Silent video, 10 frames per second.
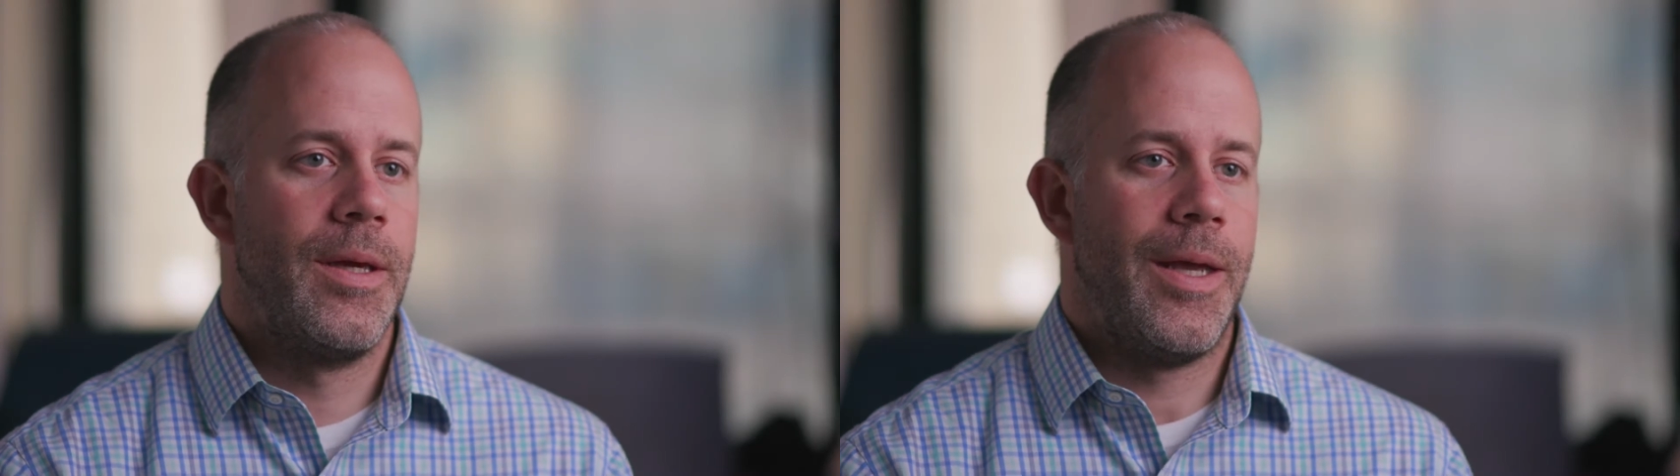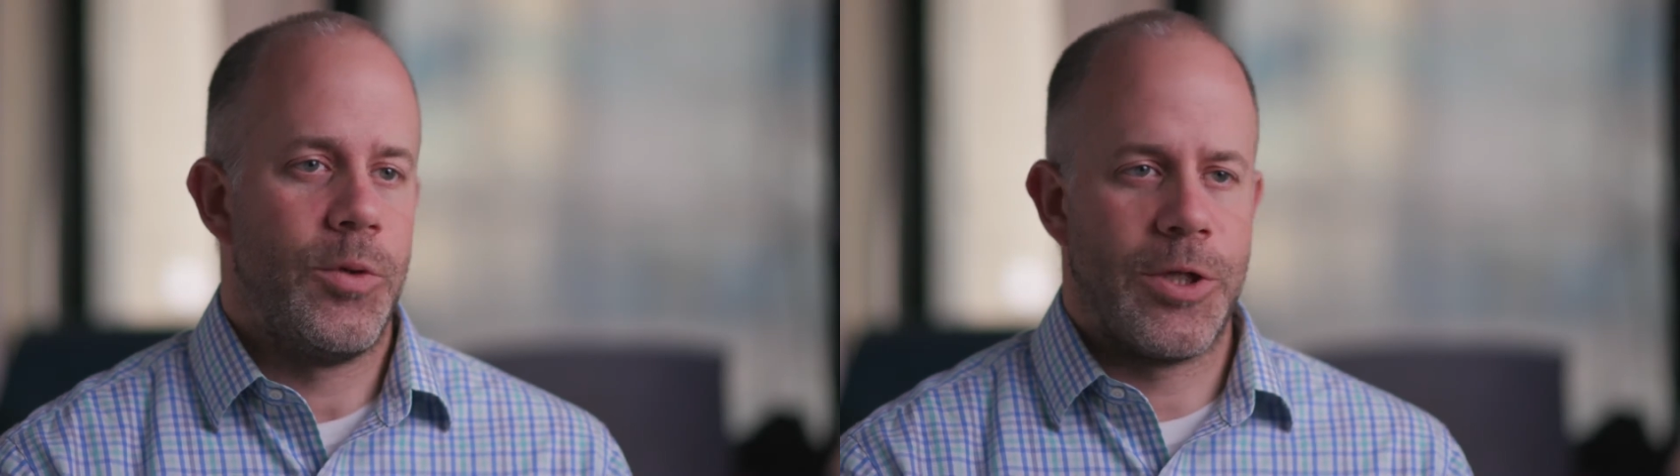
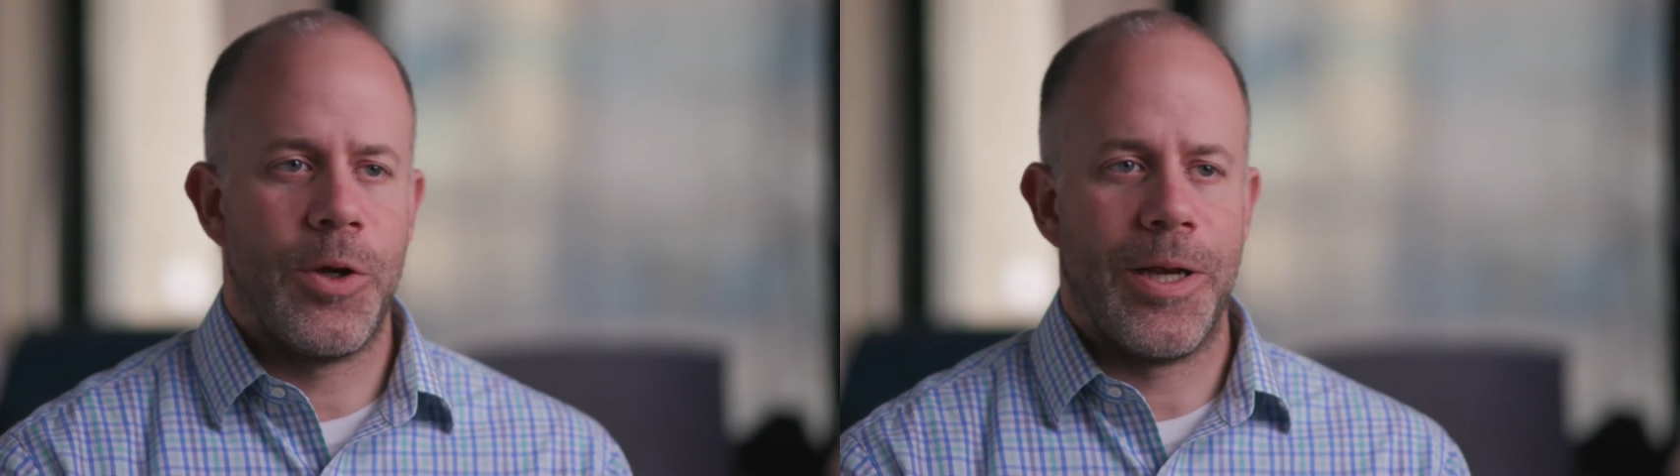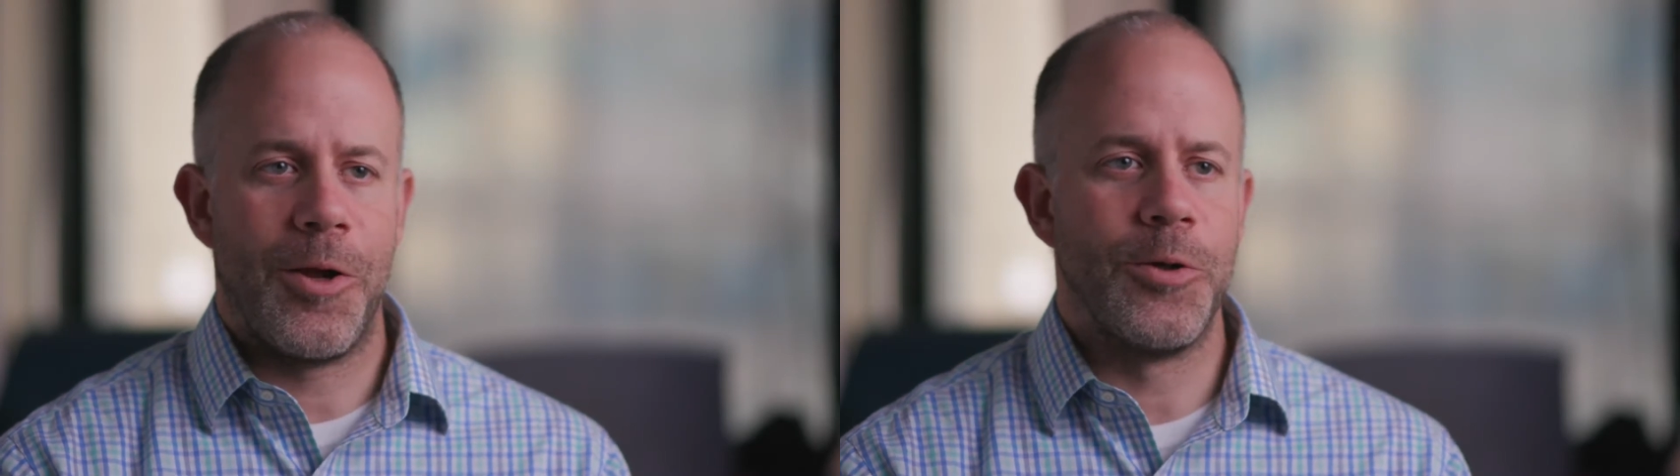Which
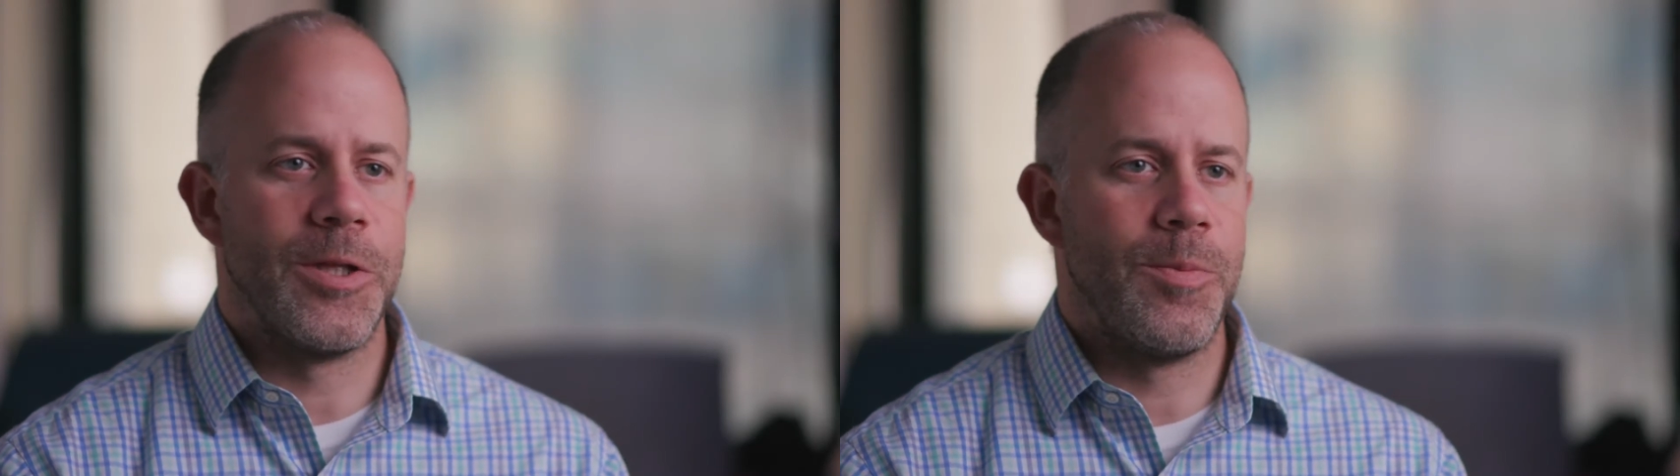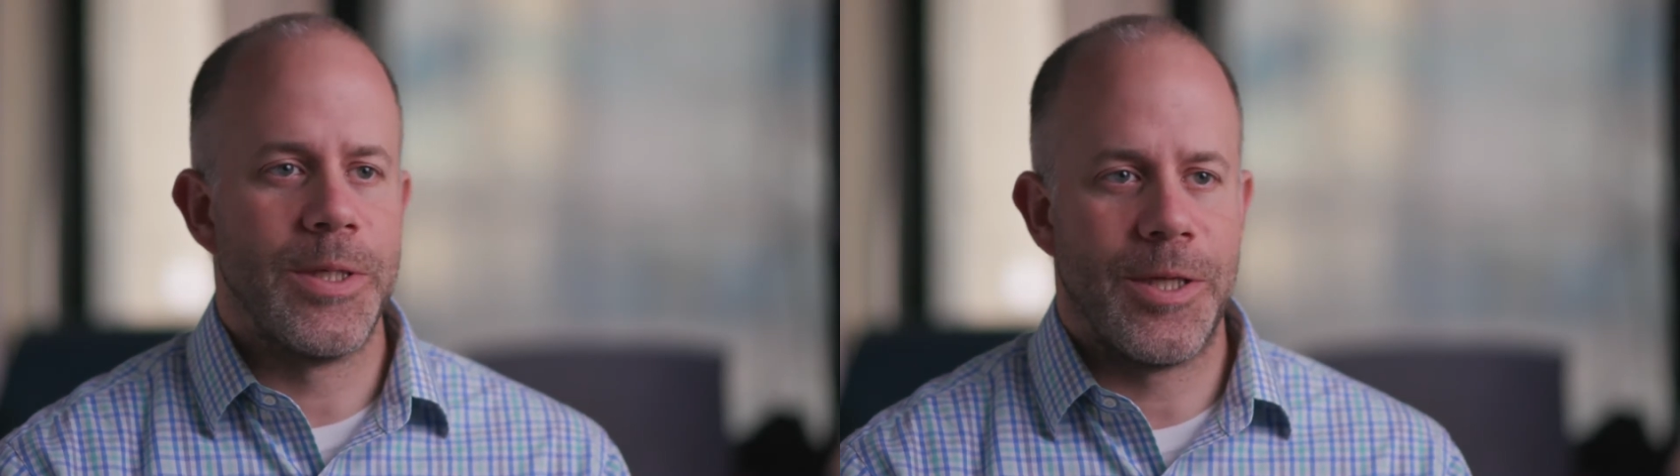kind of goes
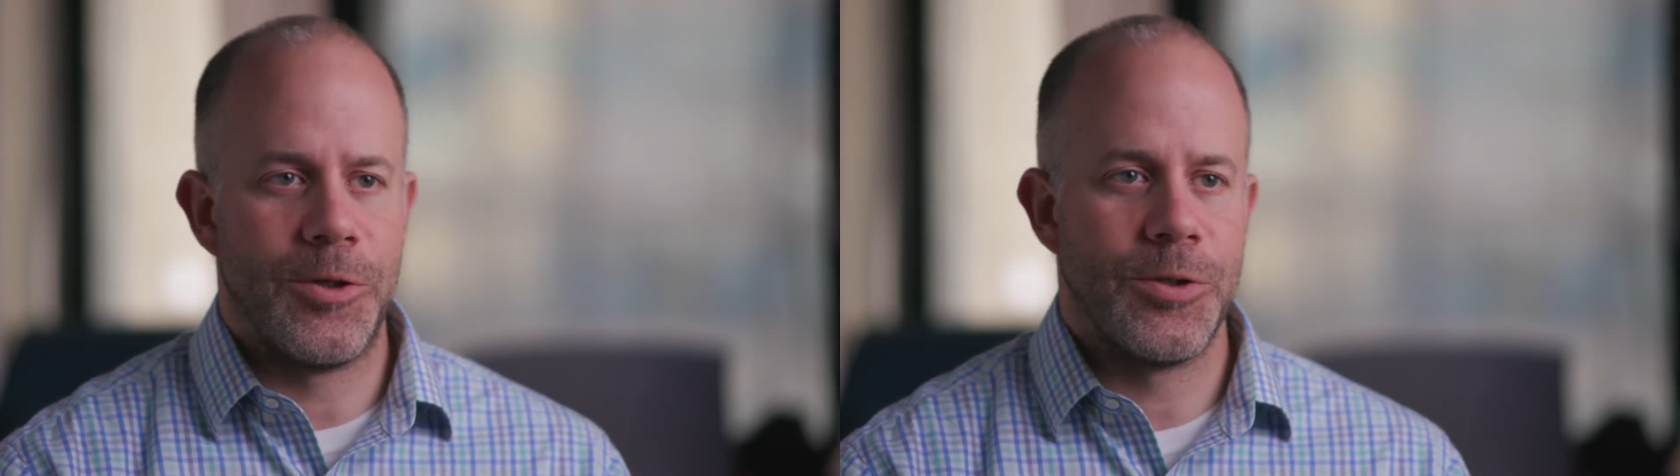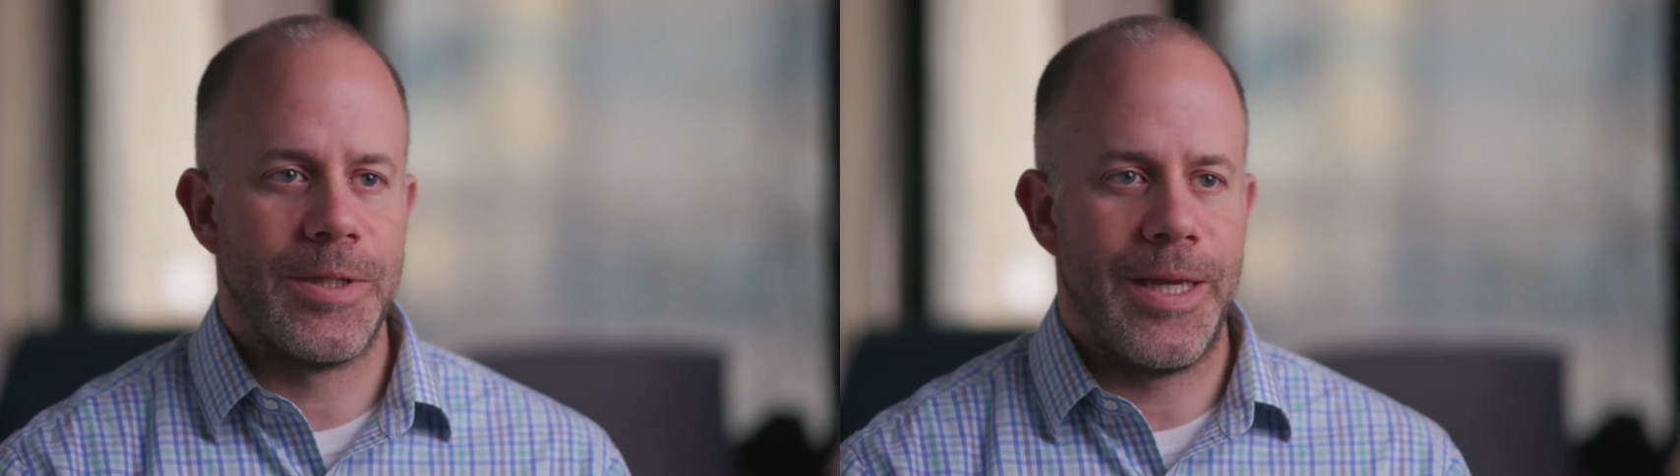to the
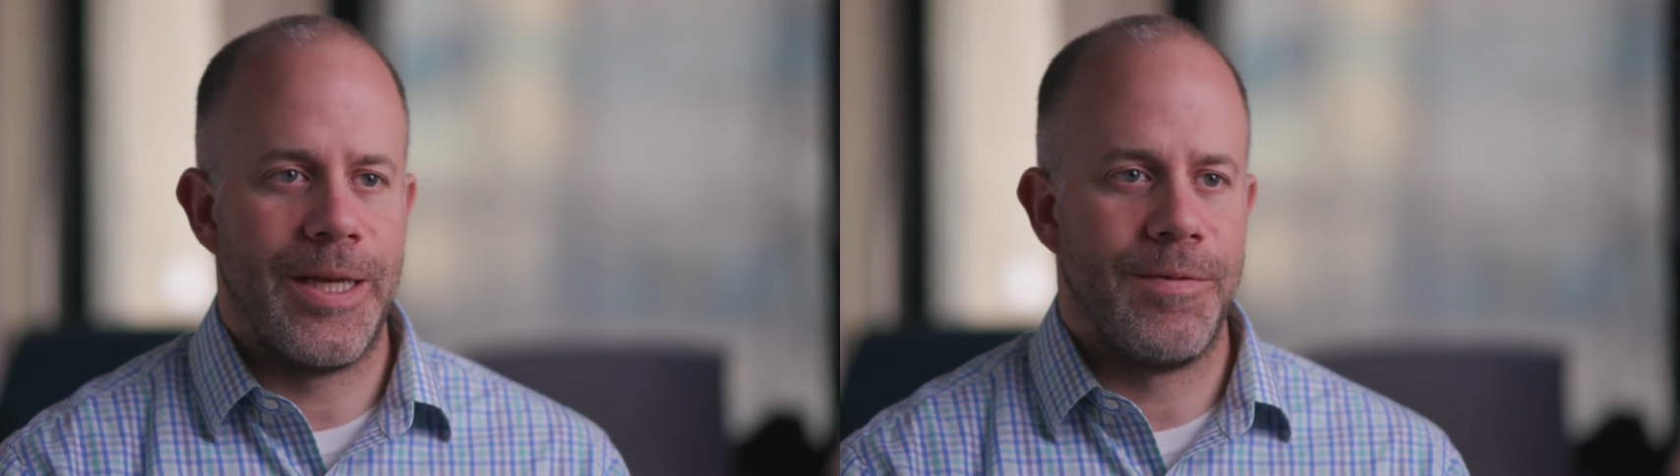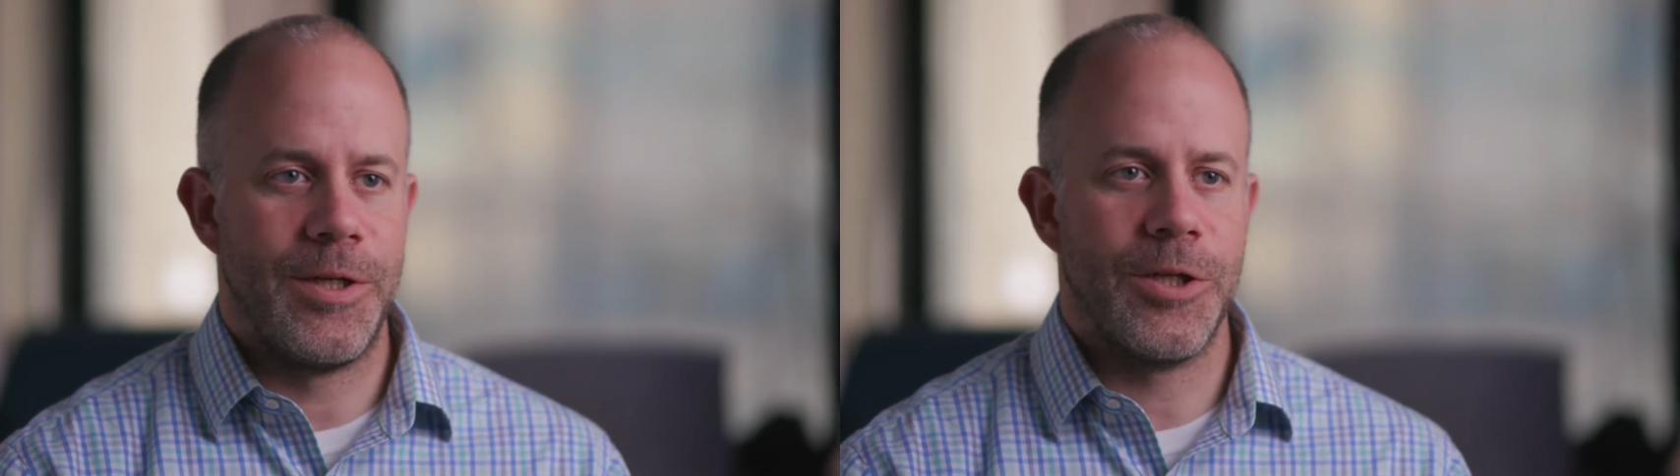
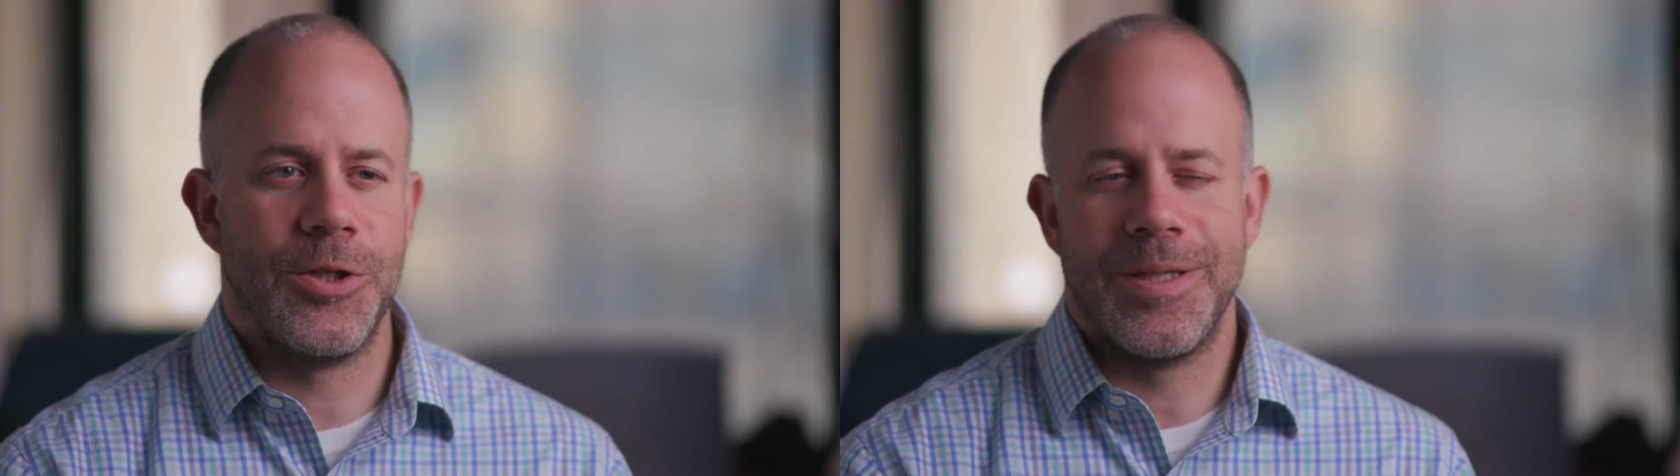misunderstanding of addiction.